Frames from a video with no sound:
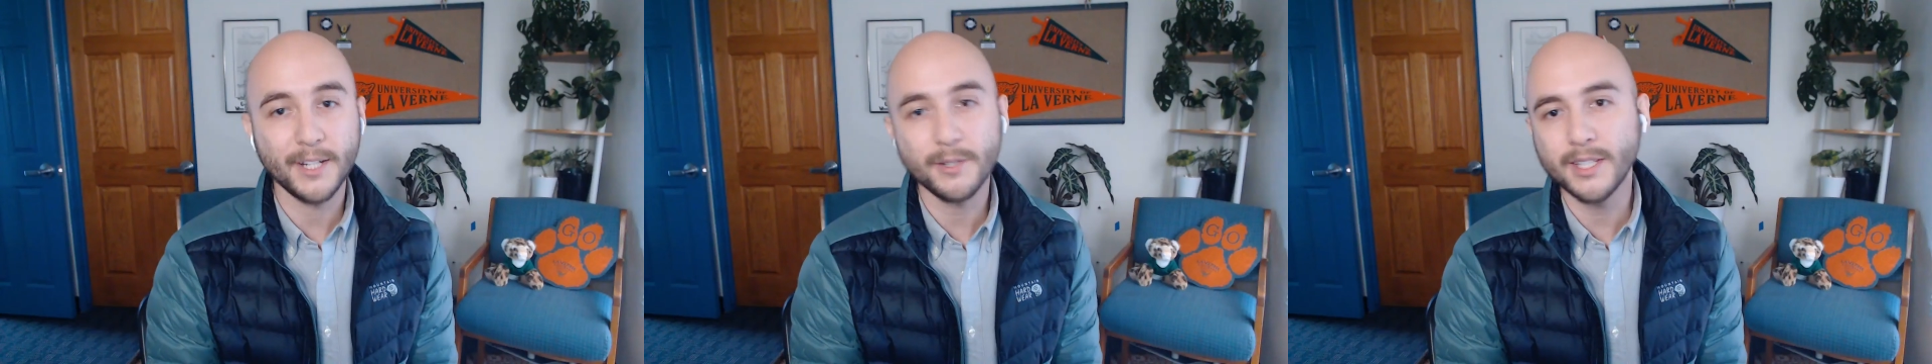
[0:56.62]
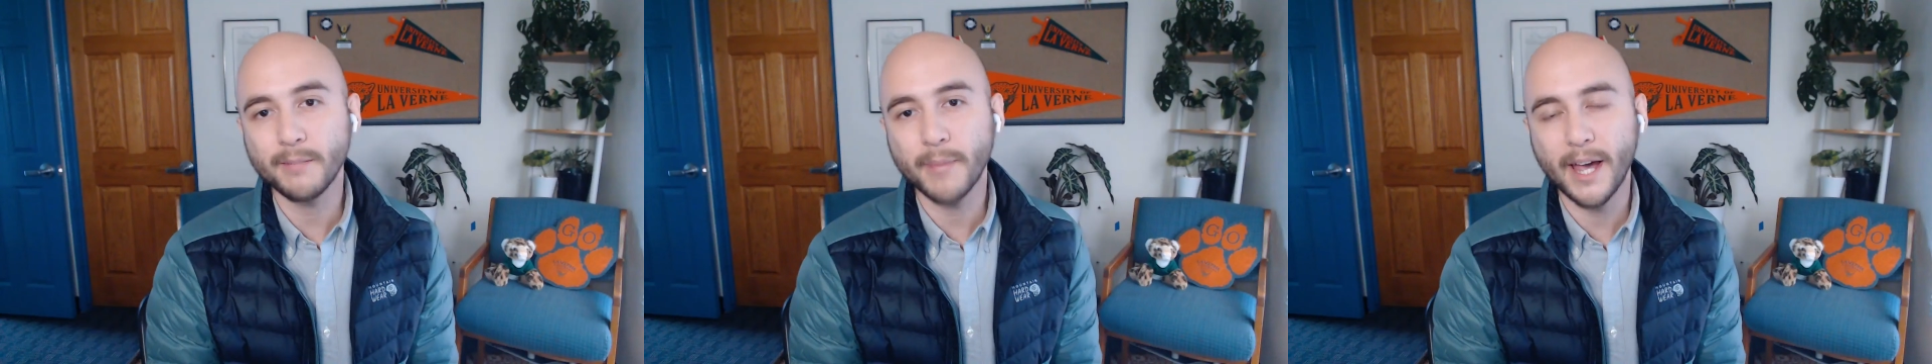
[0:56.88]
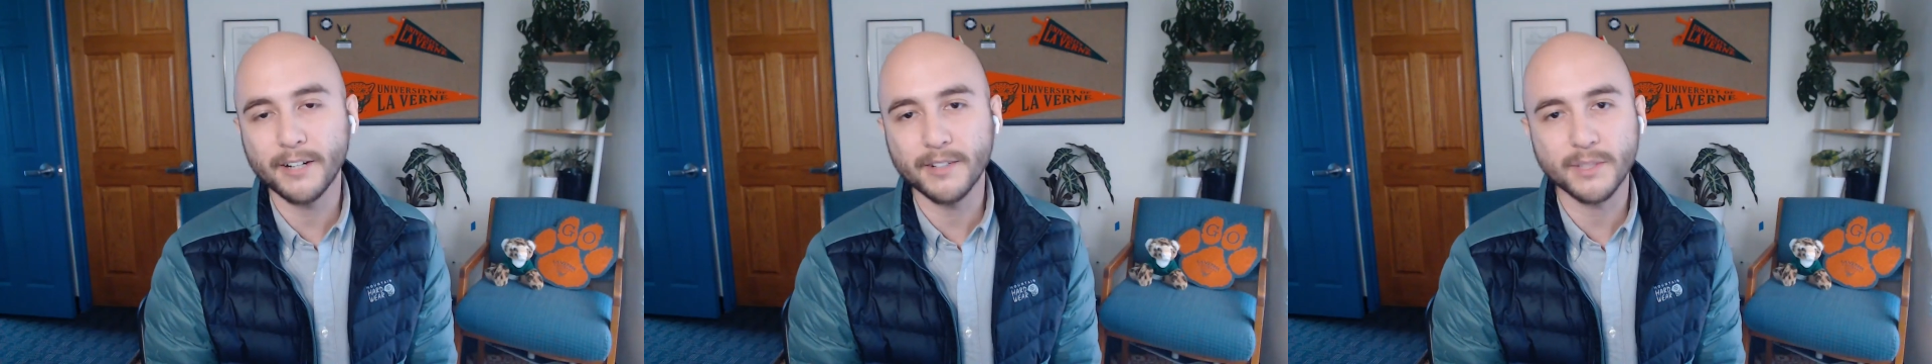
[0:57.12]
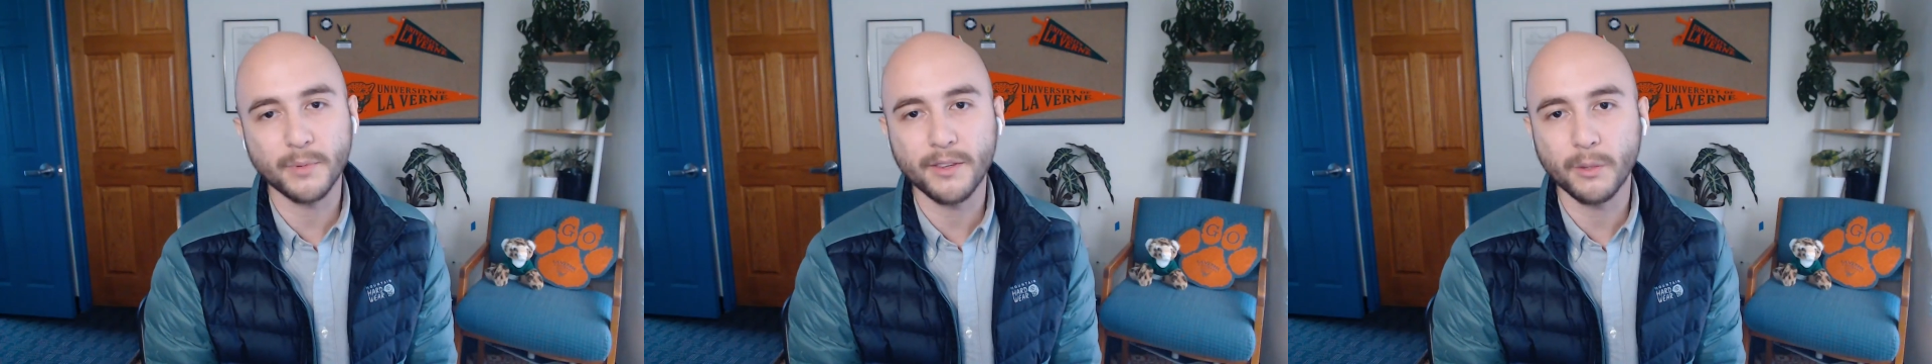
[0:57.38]
using
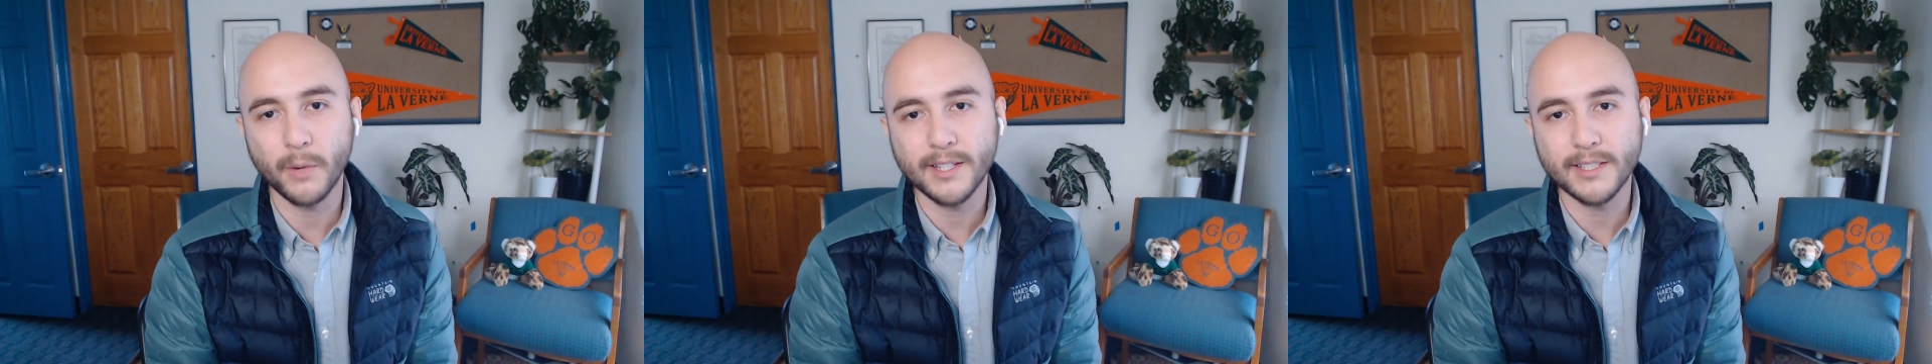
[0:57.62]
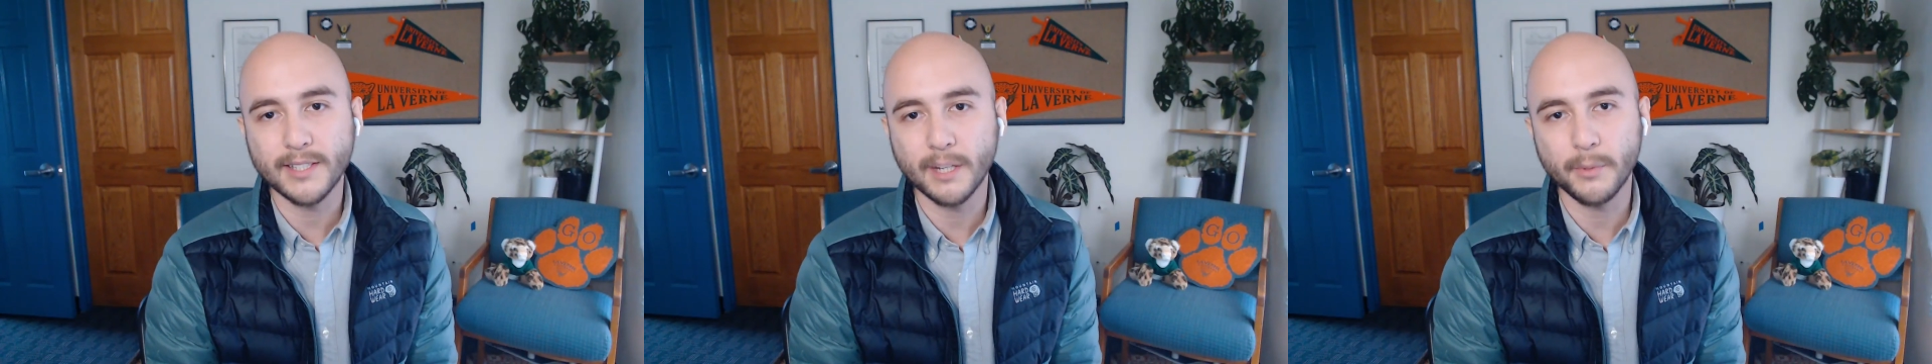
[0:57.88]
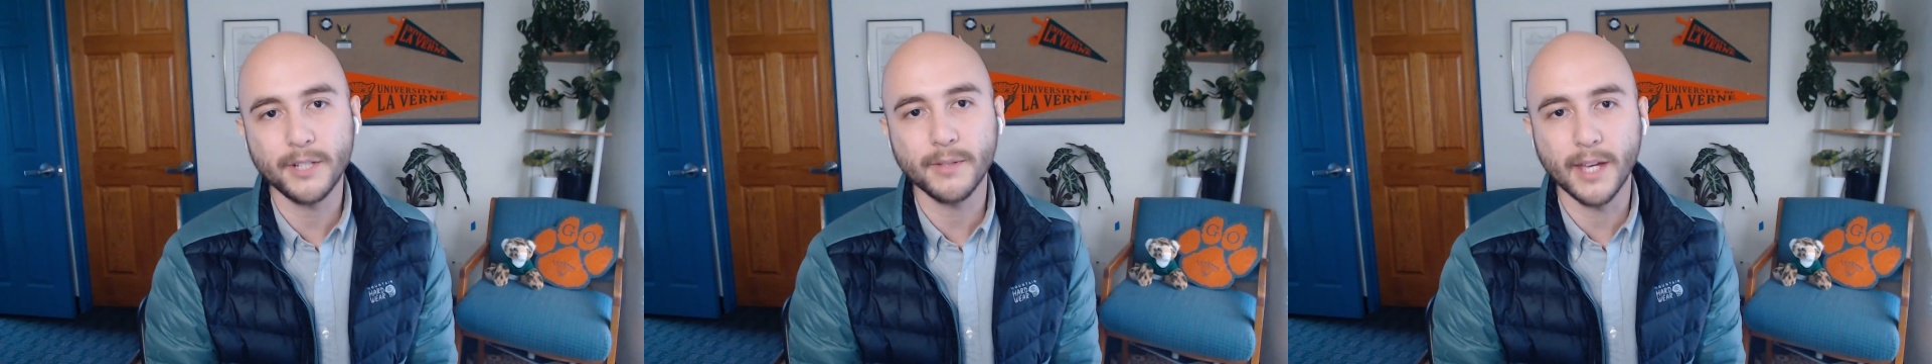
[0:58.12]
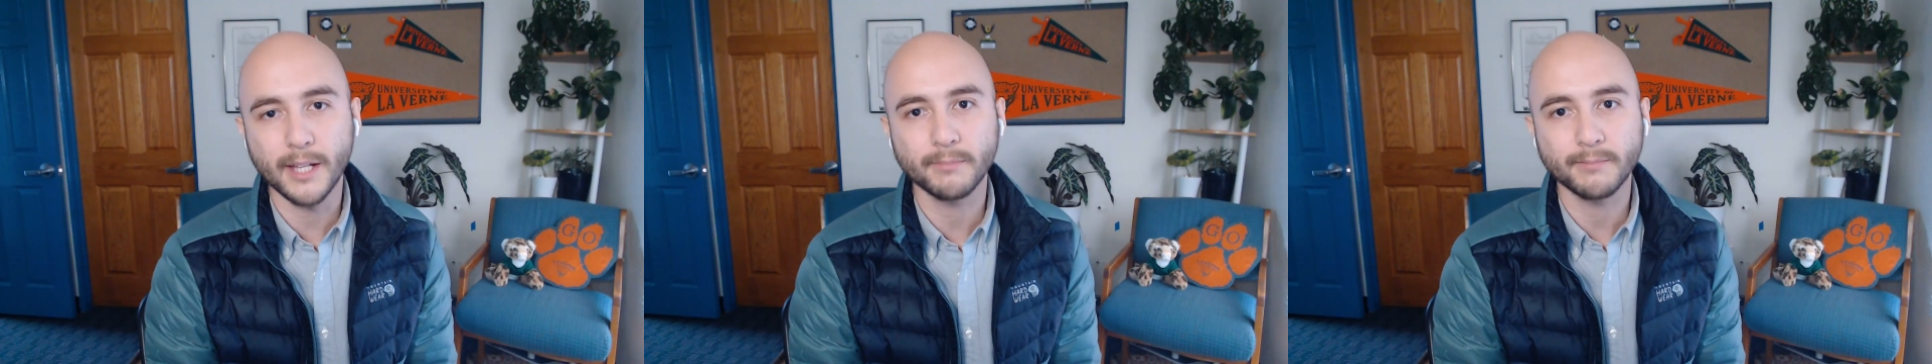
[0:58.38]
Banner is one of the ways that we do that.